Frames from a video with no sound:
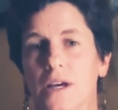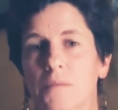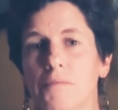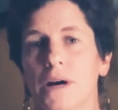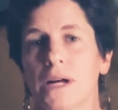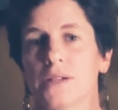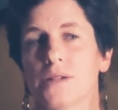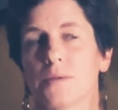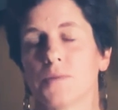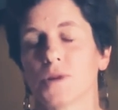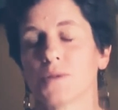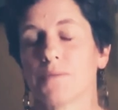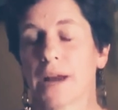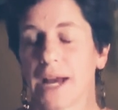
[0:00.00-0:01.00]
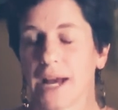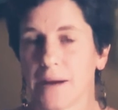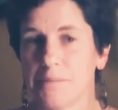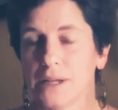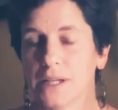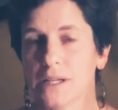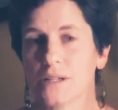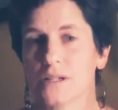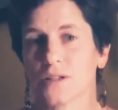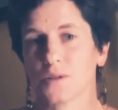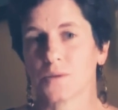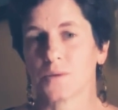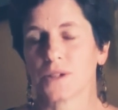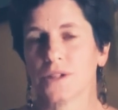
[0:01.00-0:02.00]
but supports my happiness in
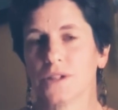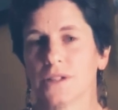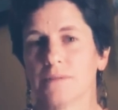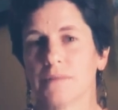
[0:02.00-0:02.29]
the world